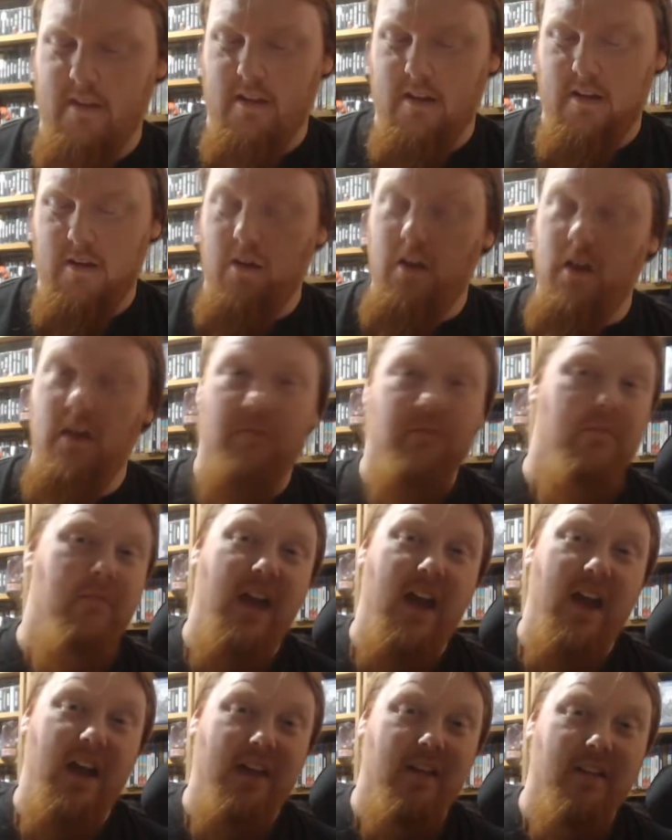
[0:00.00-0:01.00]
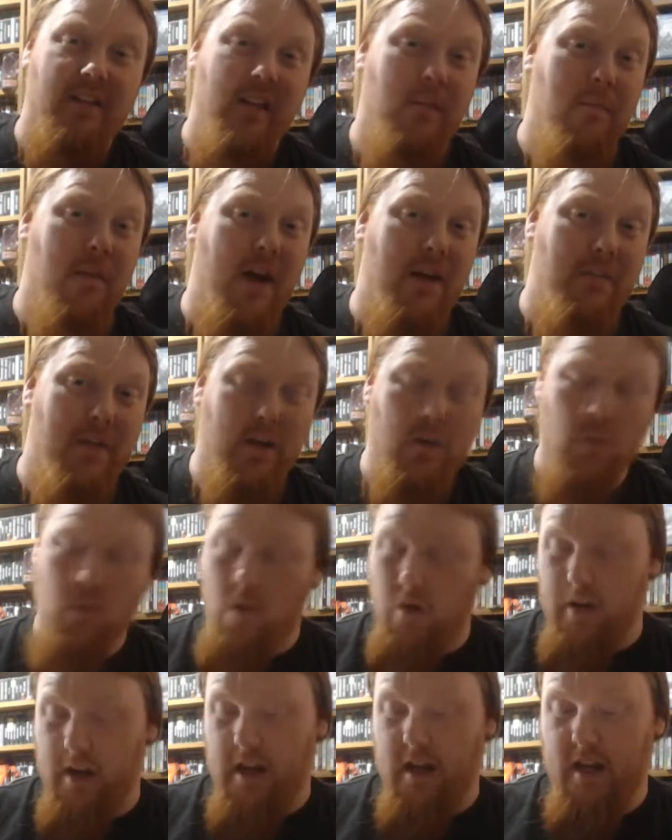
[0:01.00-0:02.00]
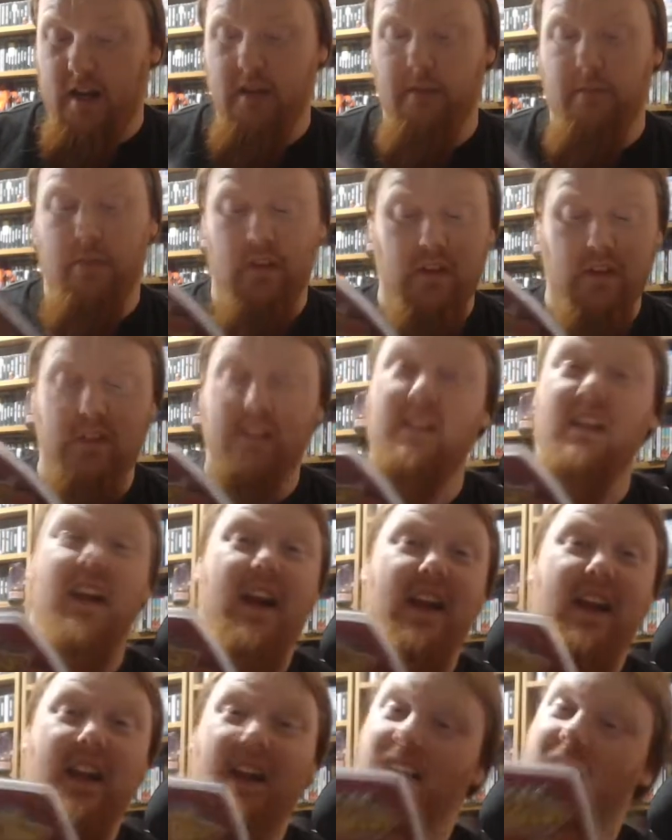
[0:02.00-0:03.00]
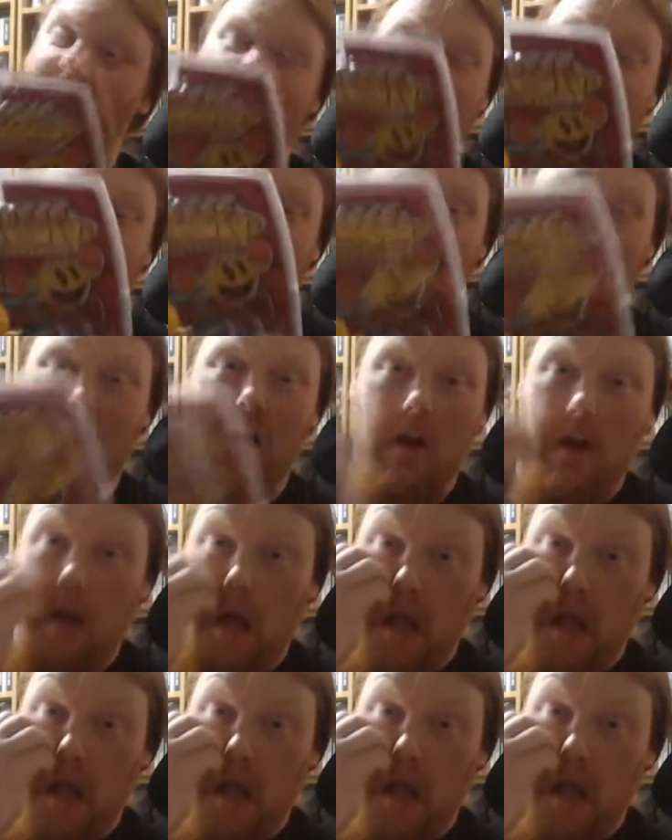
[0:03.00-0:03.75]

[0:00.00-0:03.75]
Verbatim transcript: Uh, hey, they might be one day. But today, this is not.